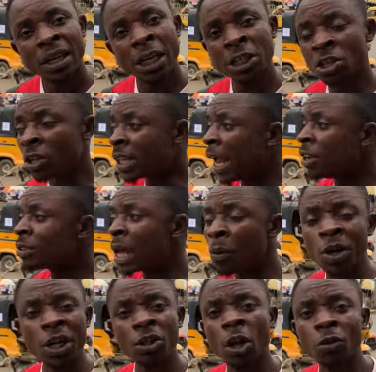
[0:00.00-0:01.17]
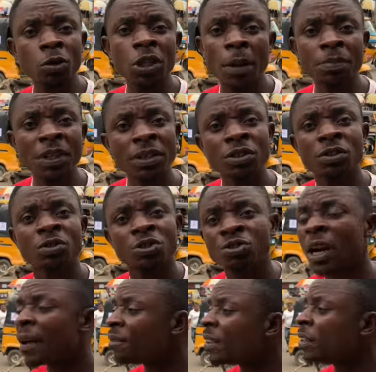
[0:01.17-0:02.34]
It's to tell you that we need to do something
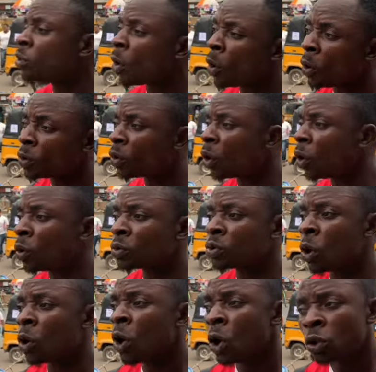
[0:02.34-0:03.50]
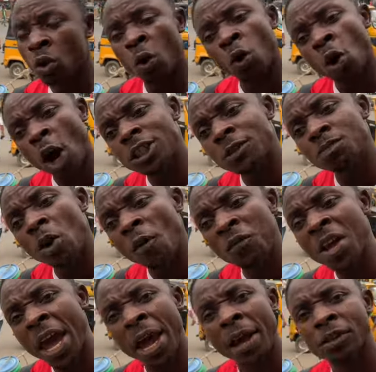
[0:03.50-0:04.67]
drastic to cause more
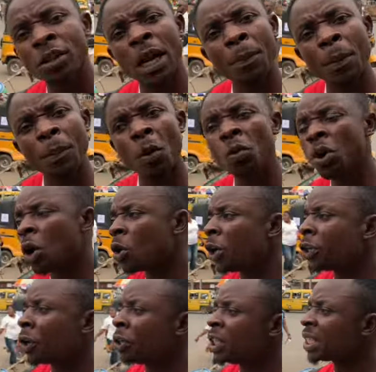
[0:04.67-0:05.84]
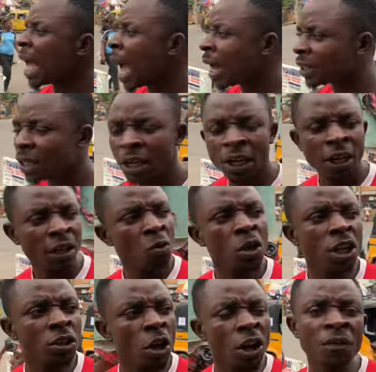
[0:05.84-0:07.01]
fear so that people will not go into this act. We
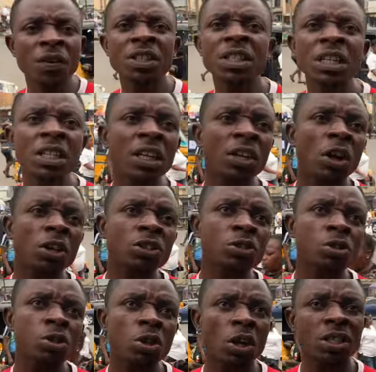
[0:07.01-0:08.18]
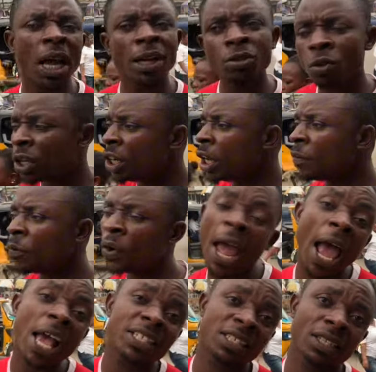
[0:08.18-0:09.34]
need to revisit the constitutions and do the needful.
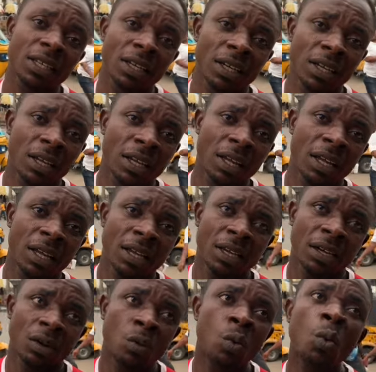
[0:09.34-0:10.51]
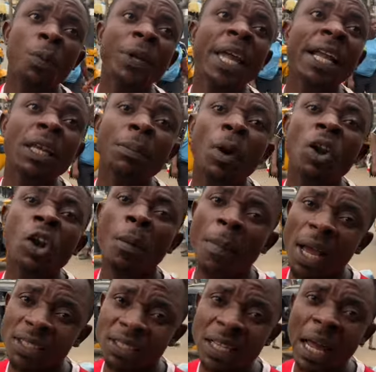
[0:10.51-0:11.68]
Yes, we'll be getting more
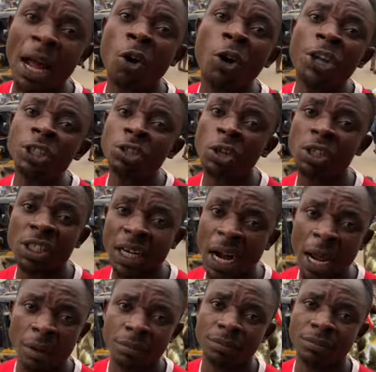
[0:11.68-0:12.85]
numbers that are going into this crime.